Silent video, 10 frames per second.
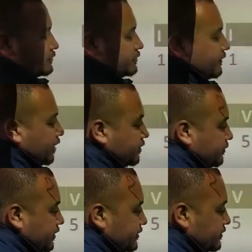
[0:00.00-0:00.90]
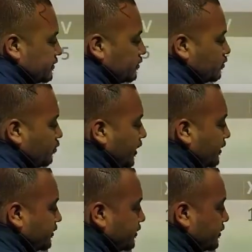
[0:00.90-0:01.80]
so the value is
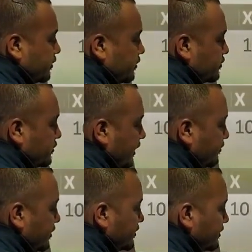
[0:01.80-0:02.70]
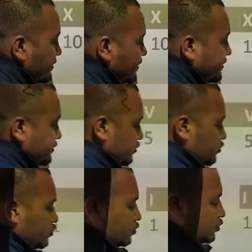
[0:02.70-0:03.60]
1. So that means this
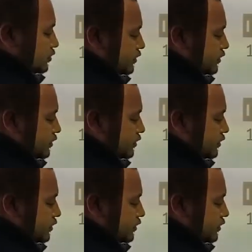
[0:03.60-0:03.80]
is 2.